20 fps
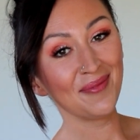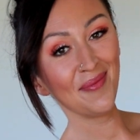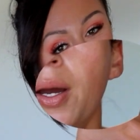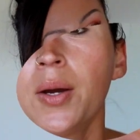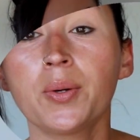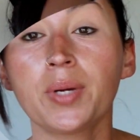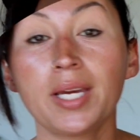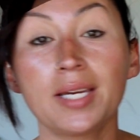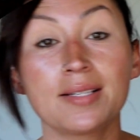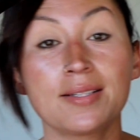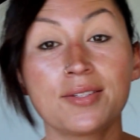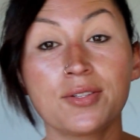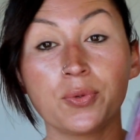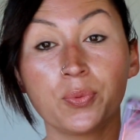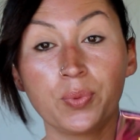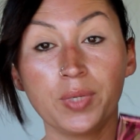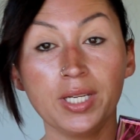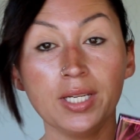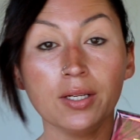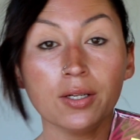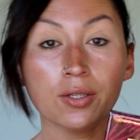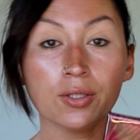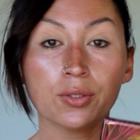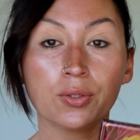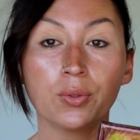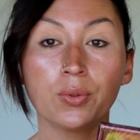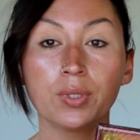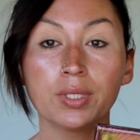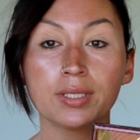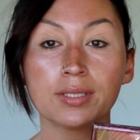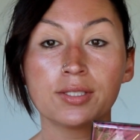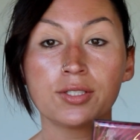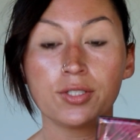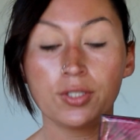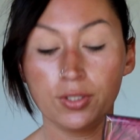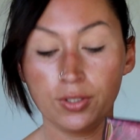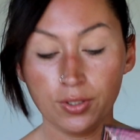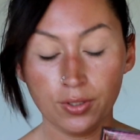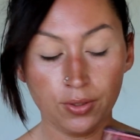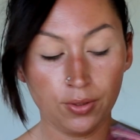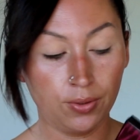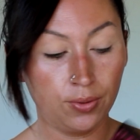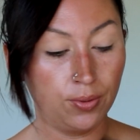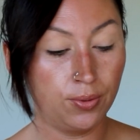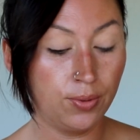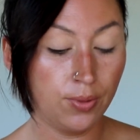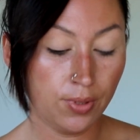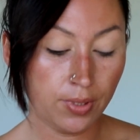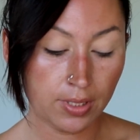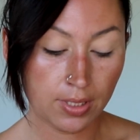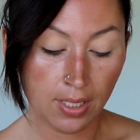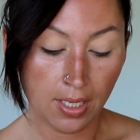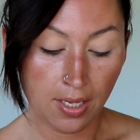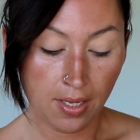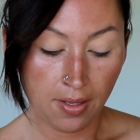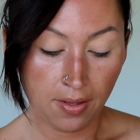Okay, so we are going to use